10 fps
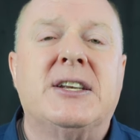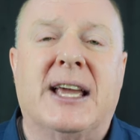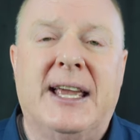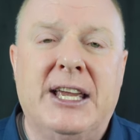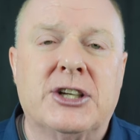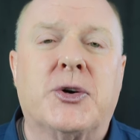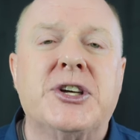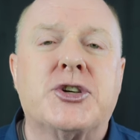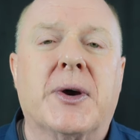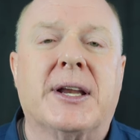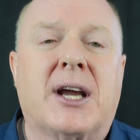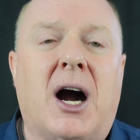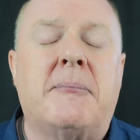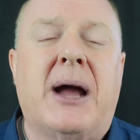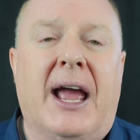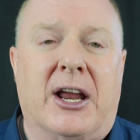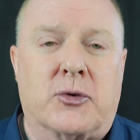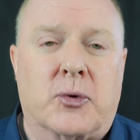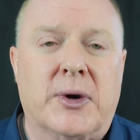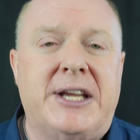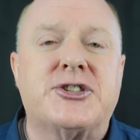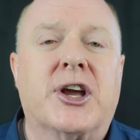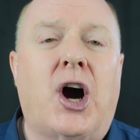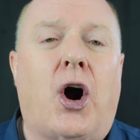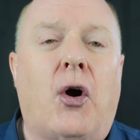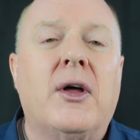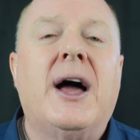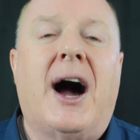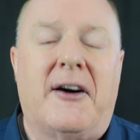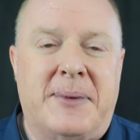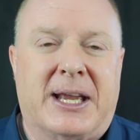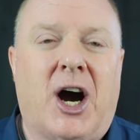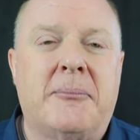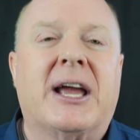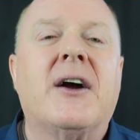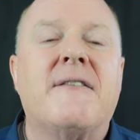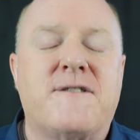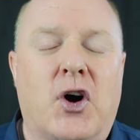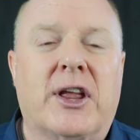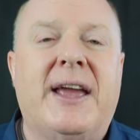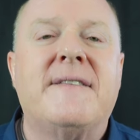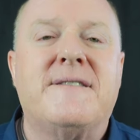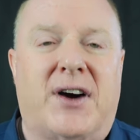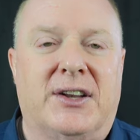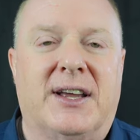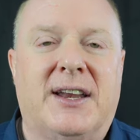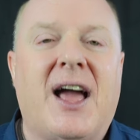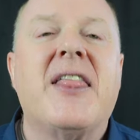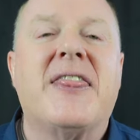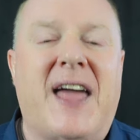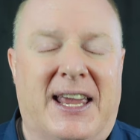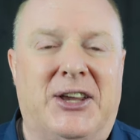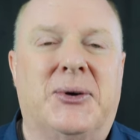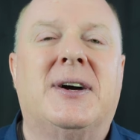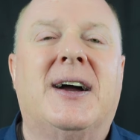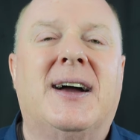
to increase your income and reach the goal of becoming fully funded. Thank you.